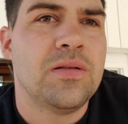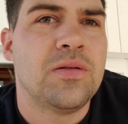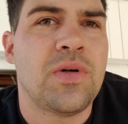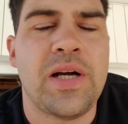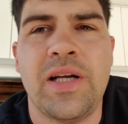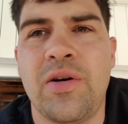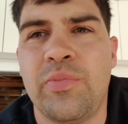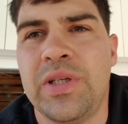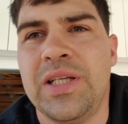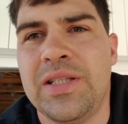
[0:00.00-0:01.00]
Right now it'd
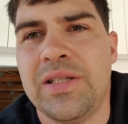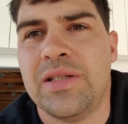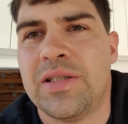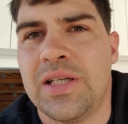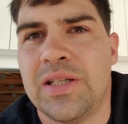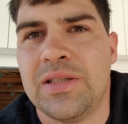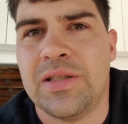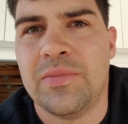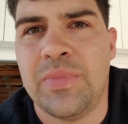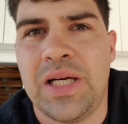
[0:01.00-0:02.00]
be easy to change
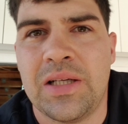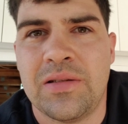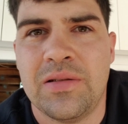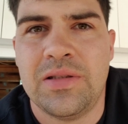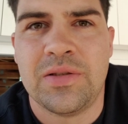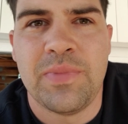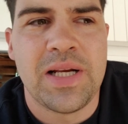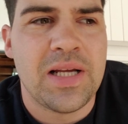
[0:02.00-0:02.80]
it back to just my